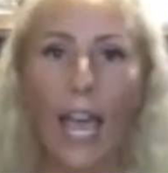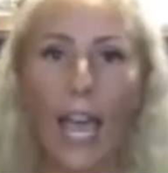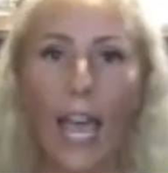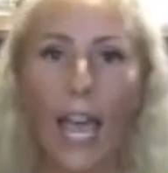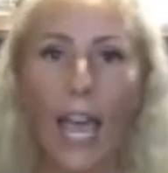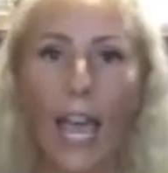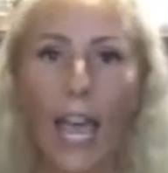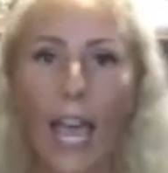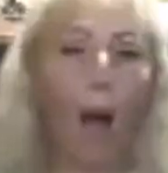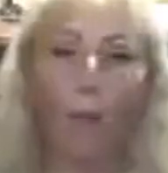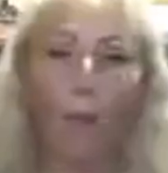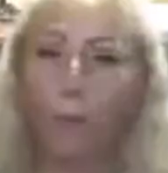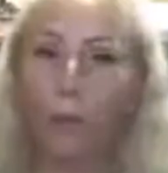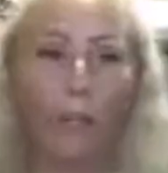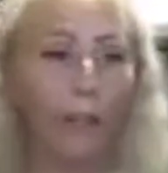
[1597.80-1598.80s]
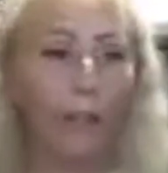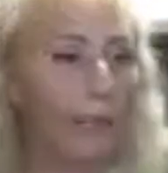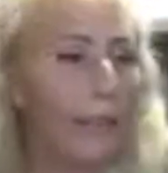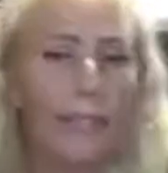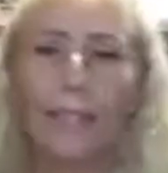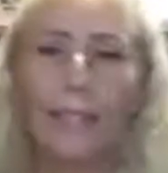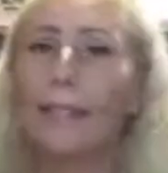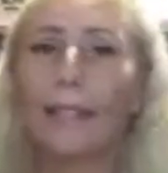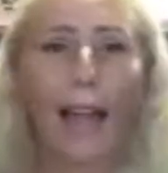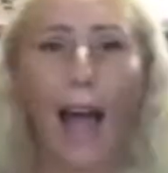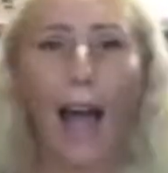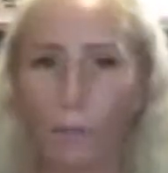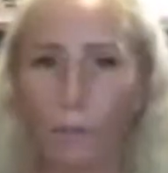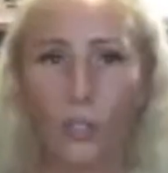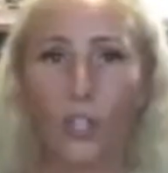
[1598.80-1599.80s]
and offering this as an
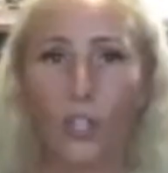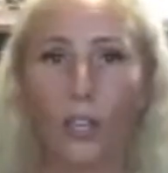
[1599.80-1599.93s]
option.